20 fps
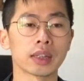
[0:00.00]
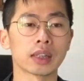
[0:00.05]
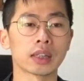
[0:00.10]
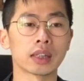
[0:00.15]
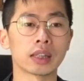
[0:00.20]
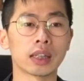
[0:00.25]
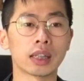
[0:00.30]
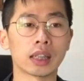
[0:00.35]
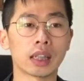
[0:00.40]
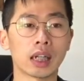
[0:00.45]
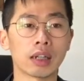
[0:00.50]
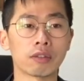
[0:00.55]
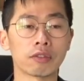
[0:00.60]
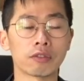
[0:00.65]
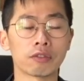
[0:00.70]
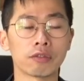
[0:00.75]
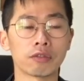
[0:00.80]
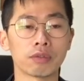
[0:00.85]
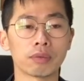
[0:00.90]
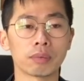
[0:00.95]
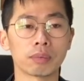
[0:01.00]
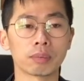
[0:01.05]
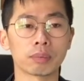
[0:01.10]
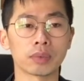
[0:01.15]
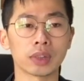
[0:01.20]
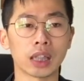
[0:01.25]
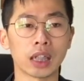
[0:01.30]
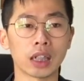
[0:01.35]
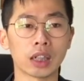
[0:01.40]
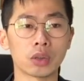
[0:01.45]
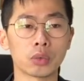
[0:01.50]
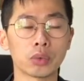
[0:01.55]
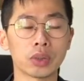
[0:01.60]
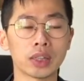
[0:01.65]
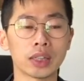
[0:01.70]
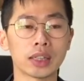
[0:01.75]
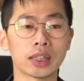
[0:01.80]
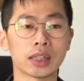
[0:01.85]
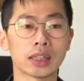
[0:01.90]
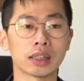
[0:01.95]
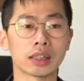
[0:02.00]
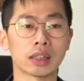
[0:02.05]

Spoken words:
they have diarrhea